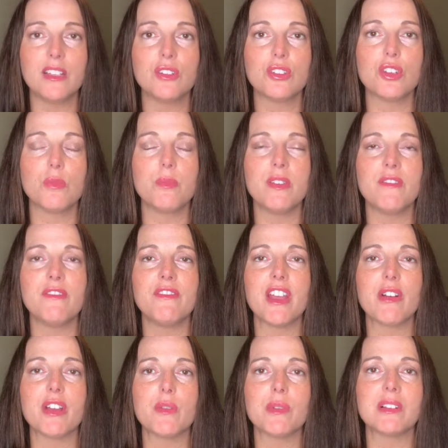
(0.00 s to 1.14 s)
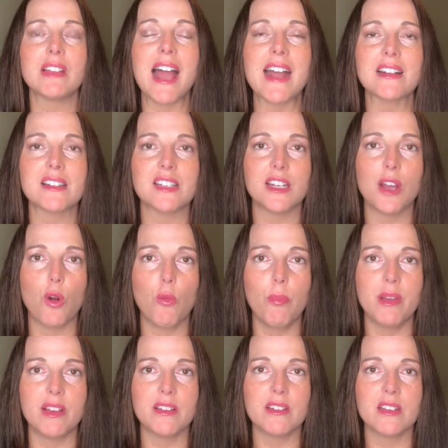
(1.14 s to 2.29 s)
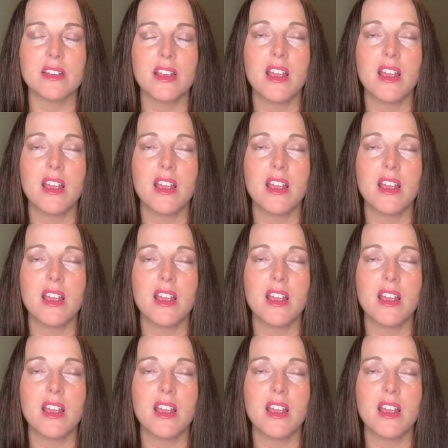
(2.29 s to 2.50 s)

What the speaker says: to be very relaxed and opened.